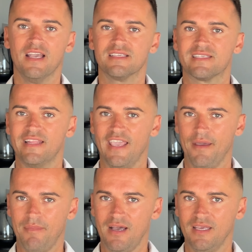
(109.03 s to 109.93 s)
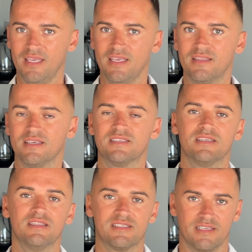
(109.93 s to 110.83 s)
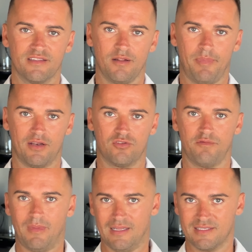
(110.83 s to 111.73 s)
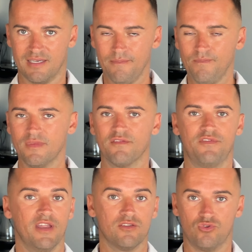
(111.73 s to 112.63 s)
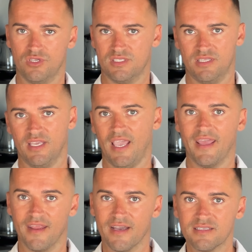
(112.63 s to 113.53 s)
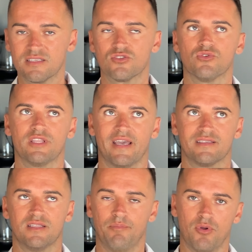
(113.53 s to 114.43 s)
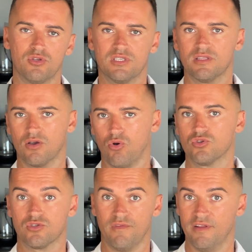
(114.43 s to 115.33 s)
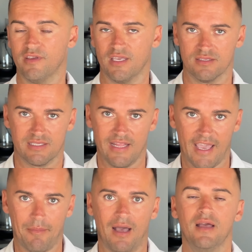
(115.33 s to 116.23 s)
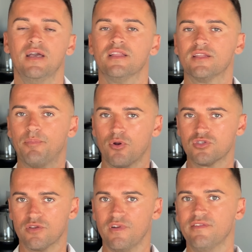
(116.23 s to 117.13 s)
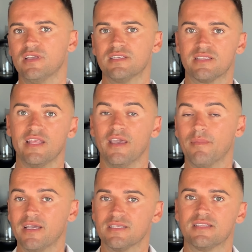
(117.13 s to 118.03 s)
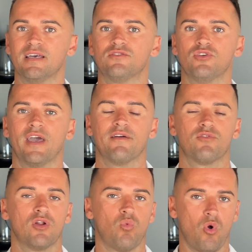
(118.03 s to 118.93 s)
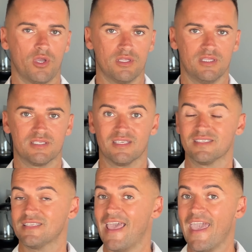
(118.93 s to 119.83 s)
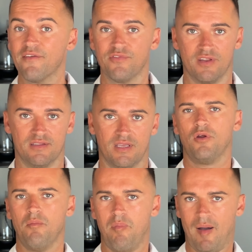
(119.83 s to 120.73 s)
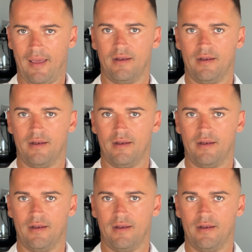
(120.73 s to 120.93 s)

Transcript: Sliema, it is in the central part of Malta, very touristic areas, so it has the pros and the cons of living in Sliema. The pros of living in Sliema is that you have on a walking distance everything, from bar